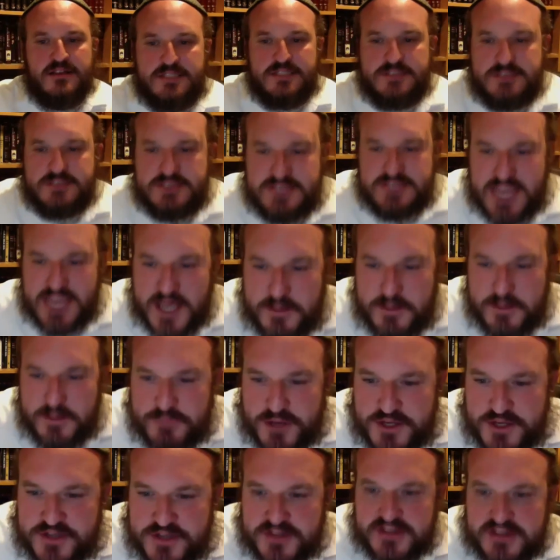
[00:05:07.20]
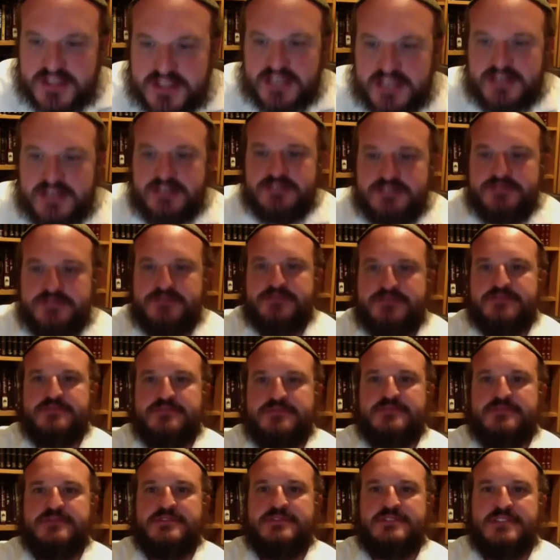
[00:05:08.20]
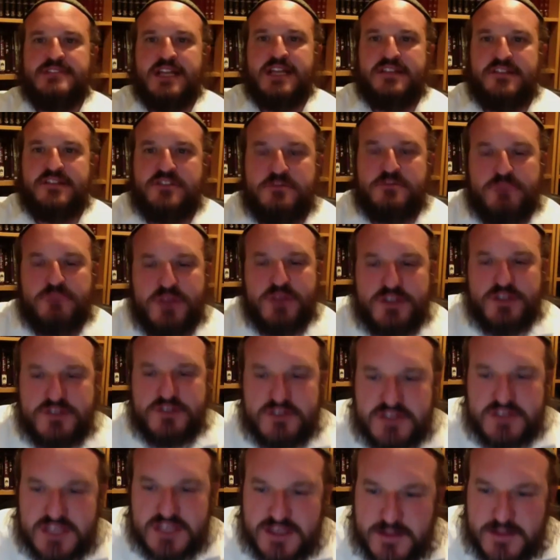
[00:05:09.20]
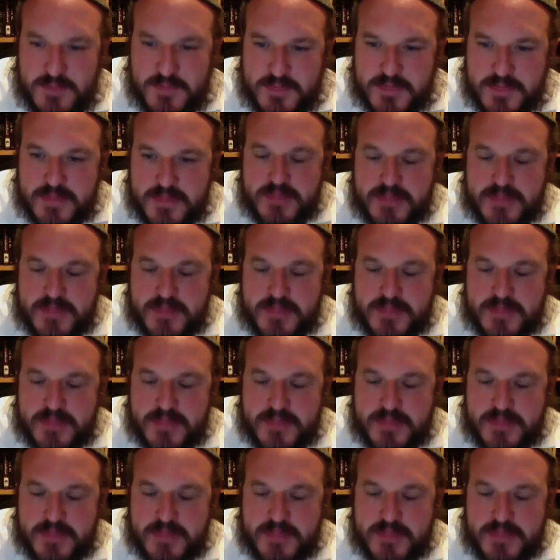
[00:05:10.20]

Not a pashut thing, not such a pashut thing,